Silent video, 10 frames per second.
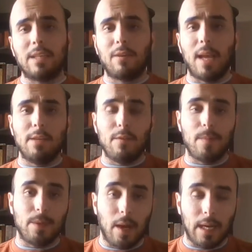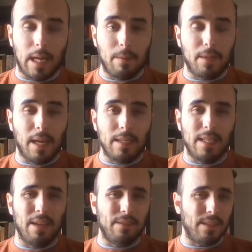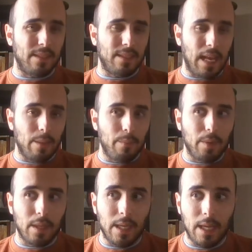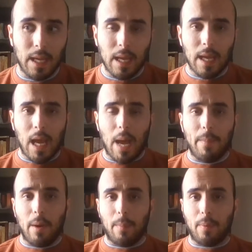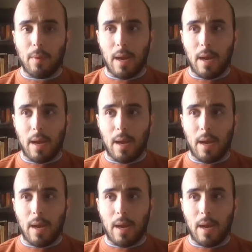few days we've been talking about the idea of sustainability, about